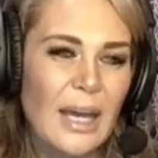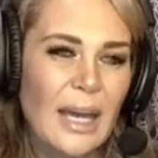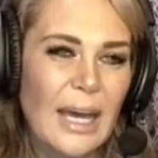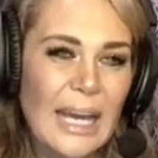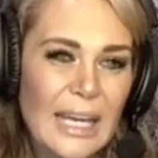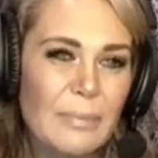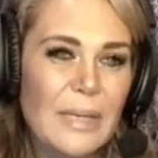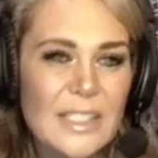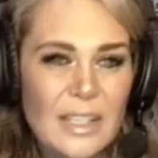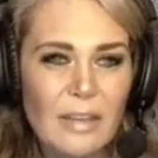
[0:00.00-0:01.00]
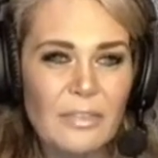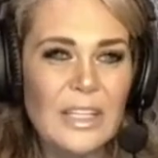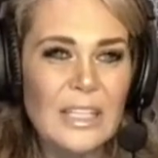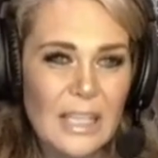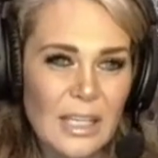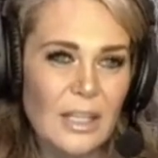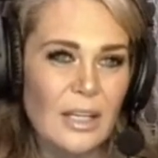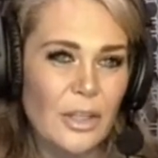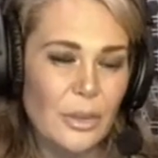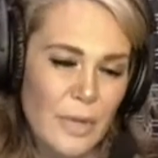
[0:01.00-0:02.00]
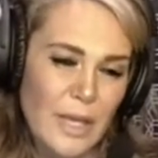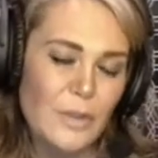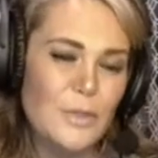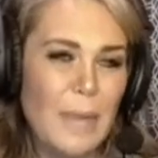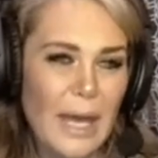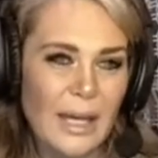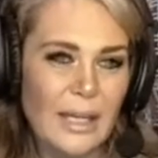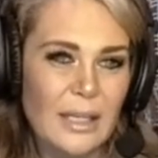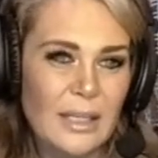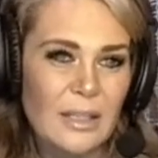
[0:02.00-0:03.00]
I myself can eat a 3 ounce bag